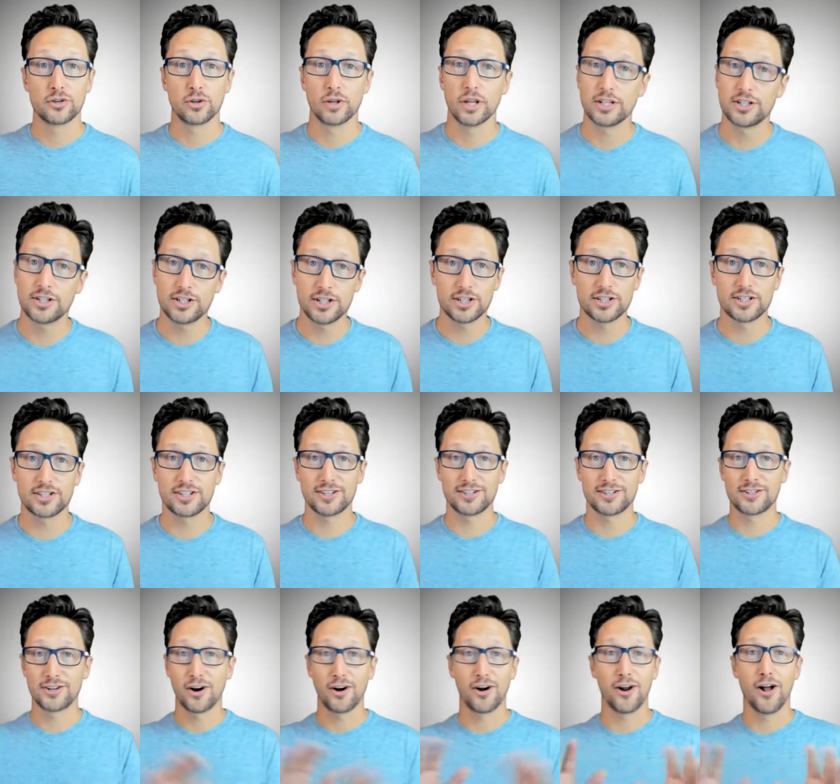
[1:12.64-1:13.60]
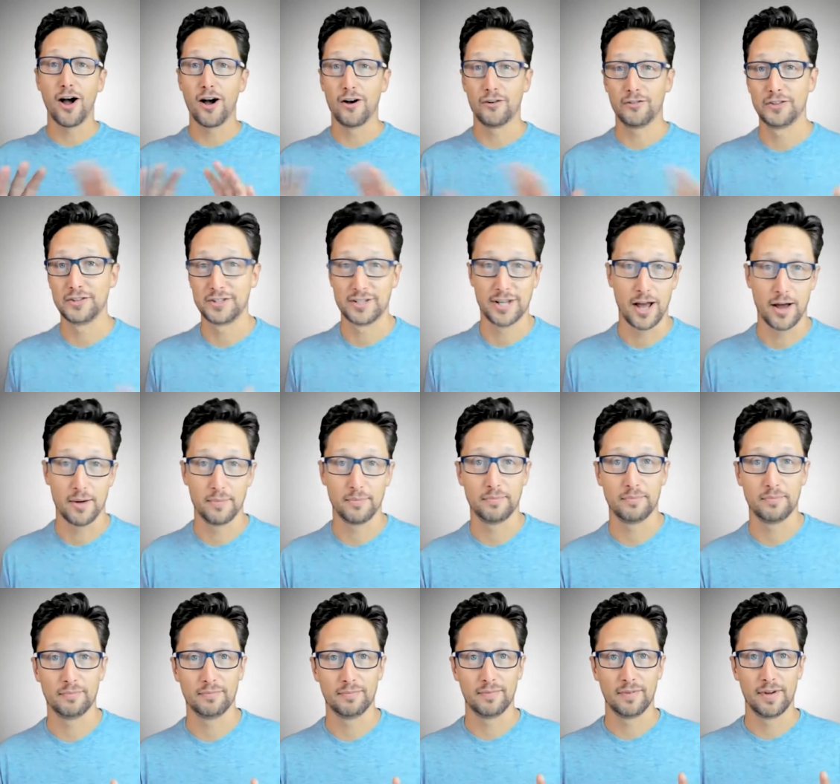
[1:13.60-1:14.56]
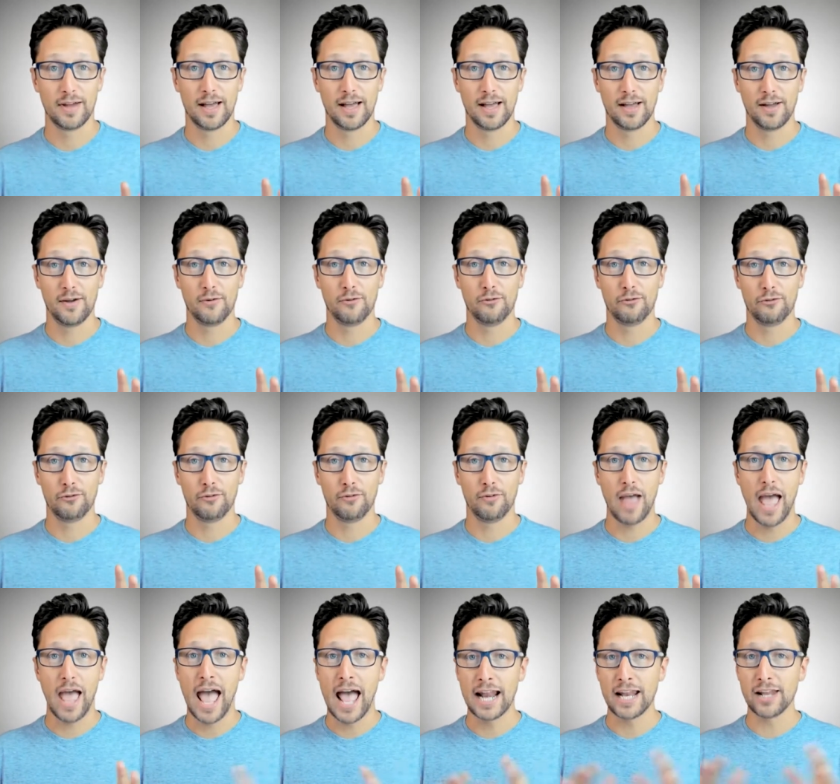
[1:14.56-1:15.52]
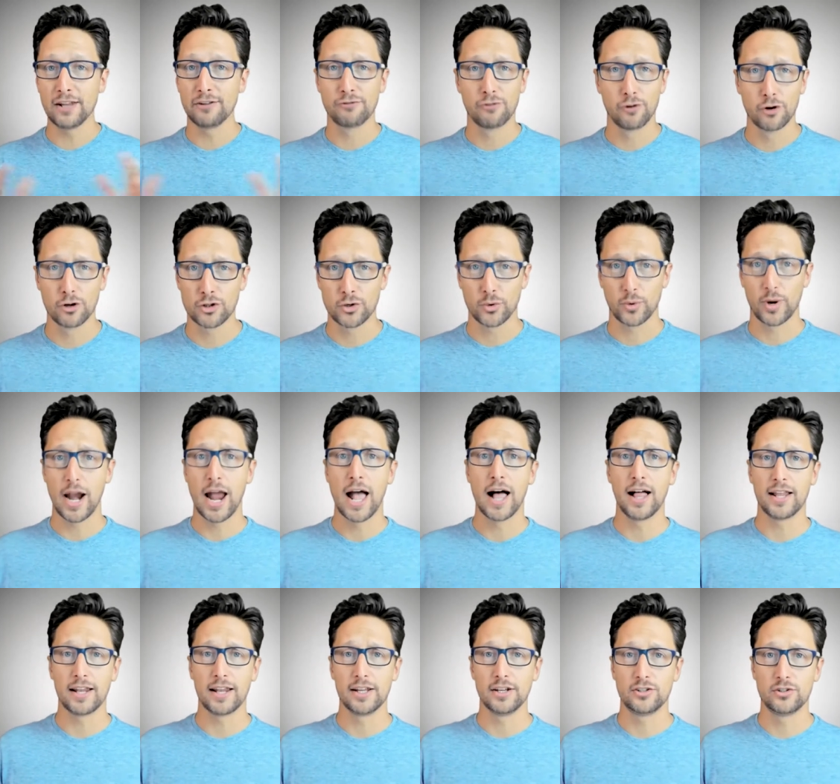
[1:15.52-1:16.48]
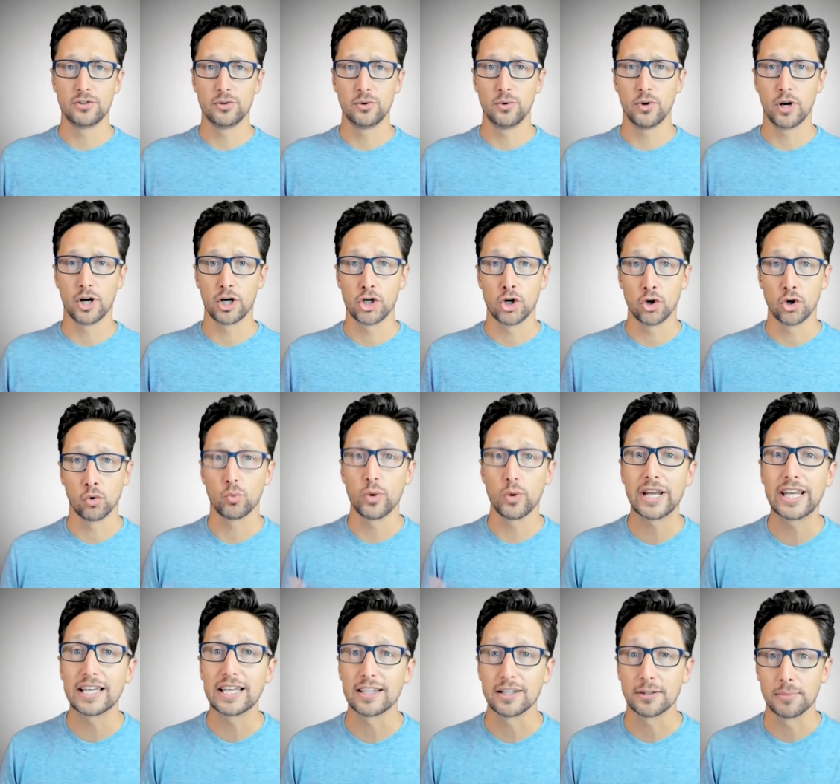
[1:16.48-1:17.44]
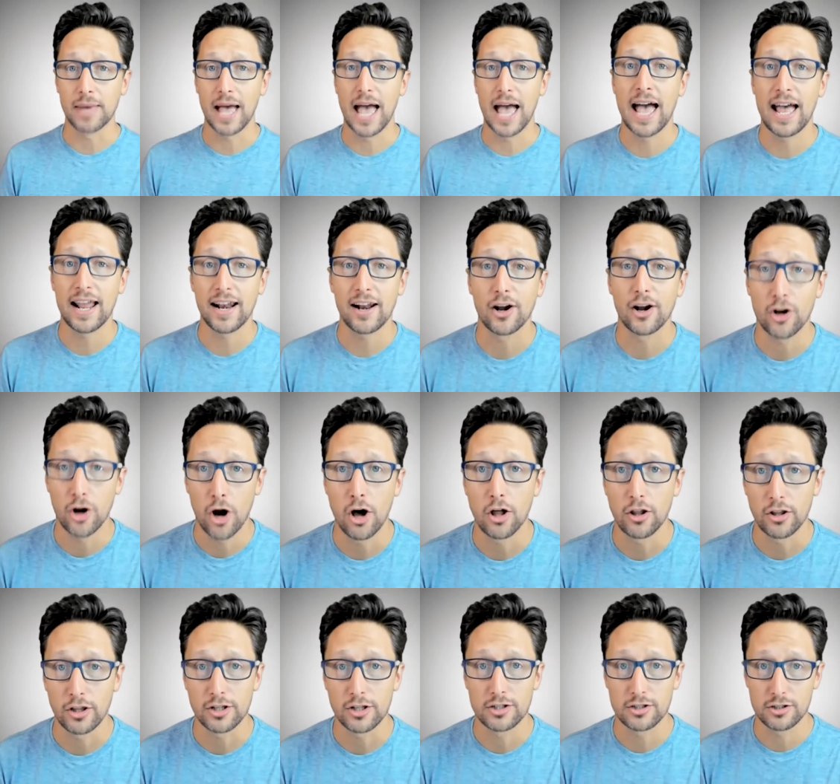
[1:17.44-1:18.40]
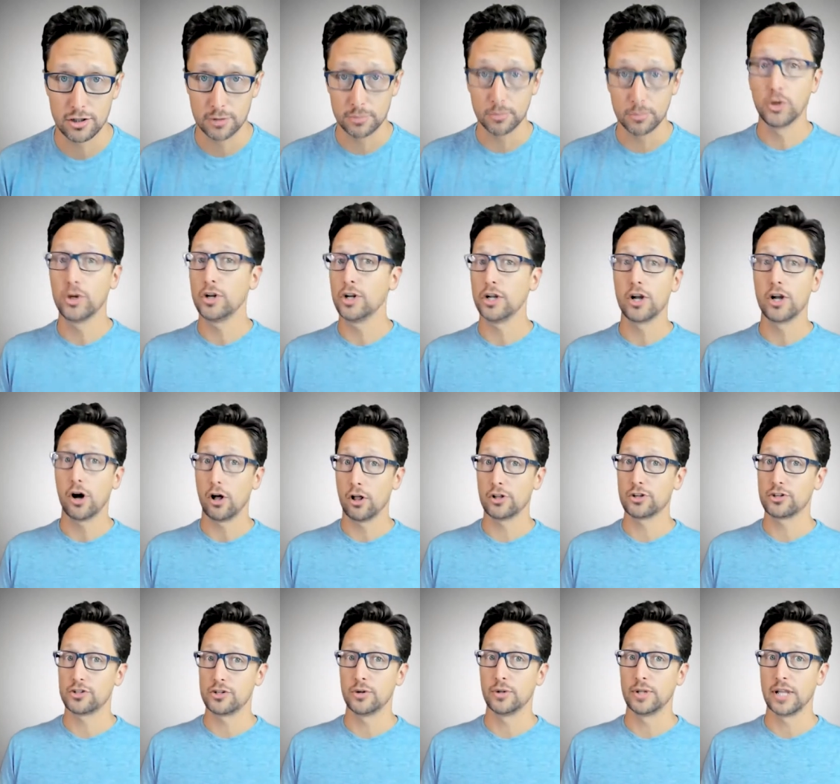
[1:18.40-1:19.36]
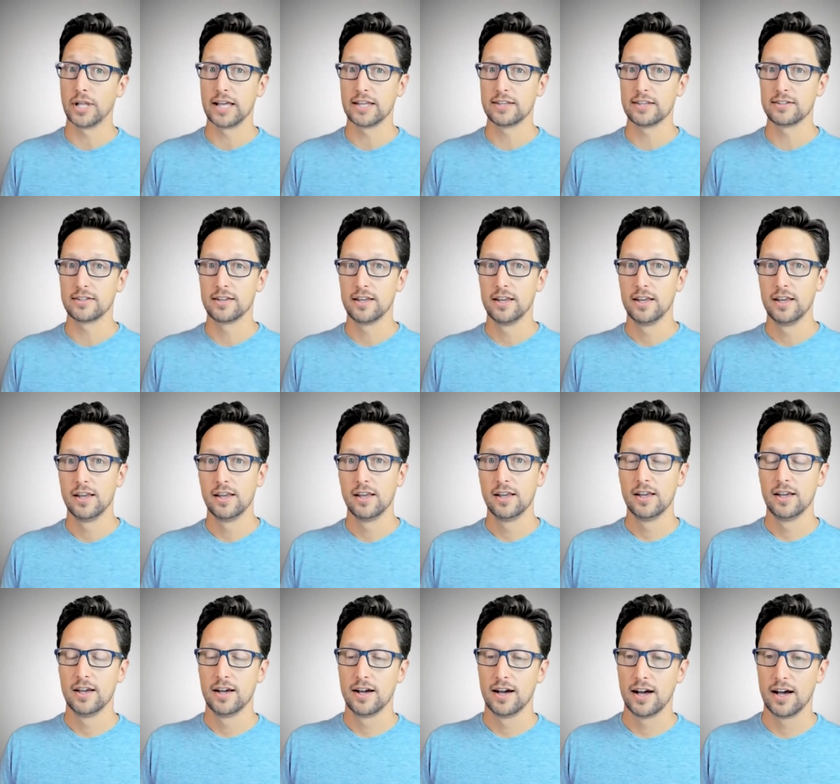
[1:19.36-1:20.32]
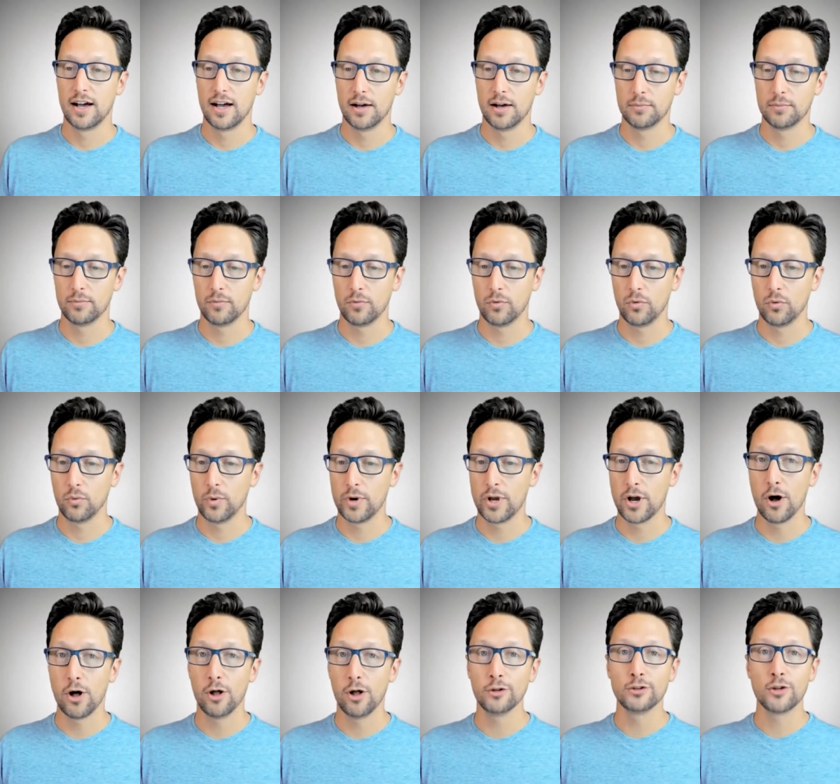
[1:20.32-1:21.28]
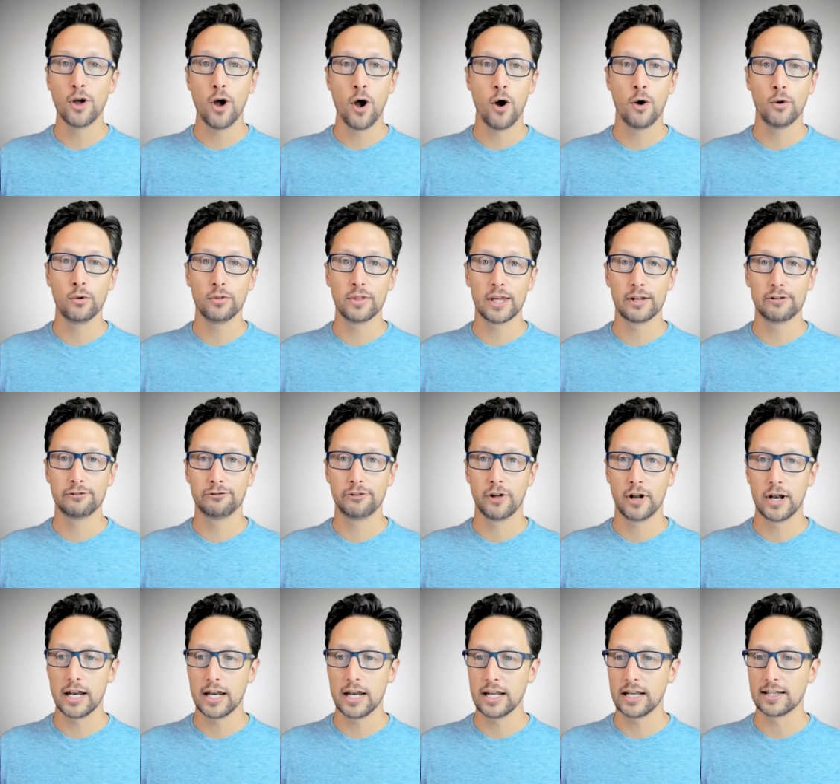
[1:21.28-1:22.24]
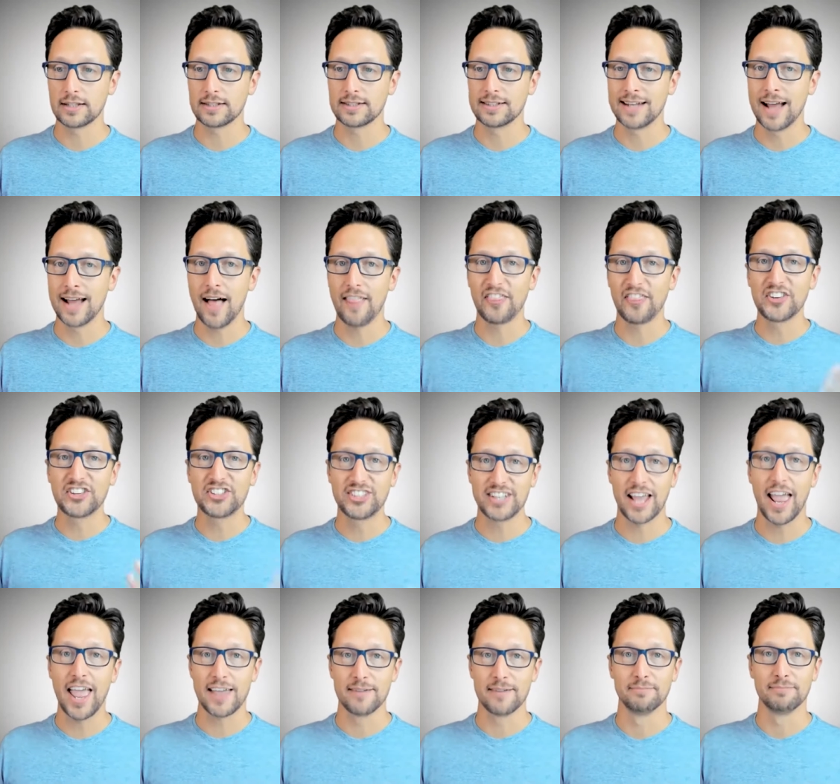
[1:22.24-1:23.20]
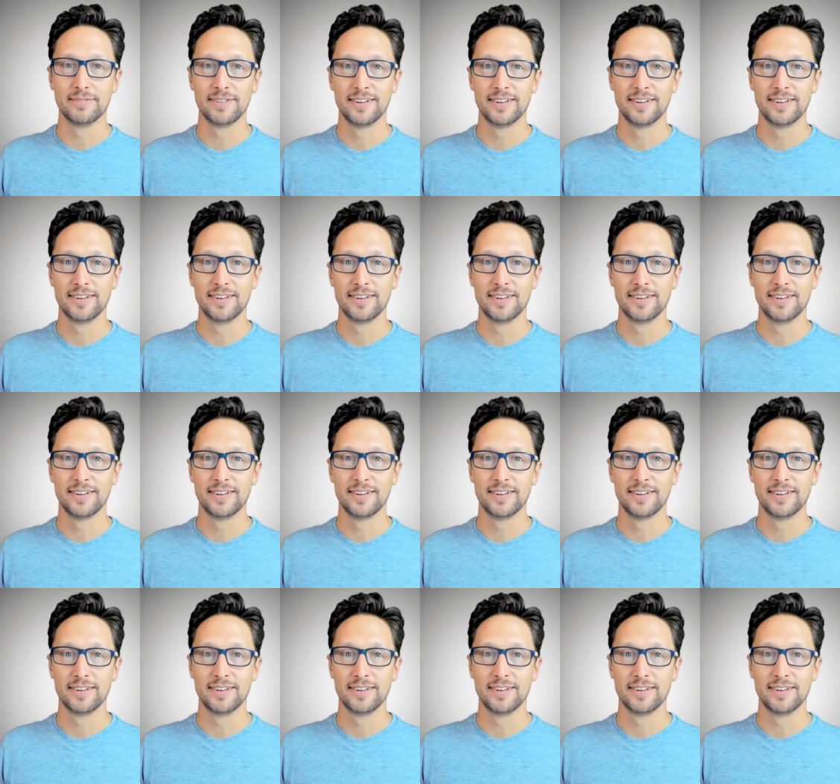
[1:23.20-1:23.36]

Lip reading: let's just start off the top. Adding virtual reality to a curriculum at a college, a community college no less. We all know that funding is not the same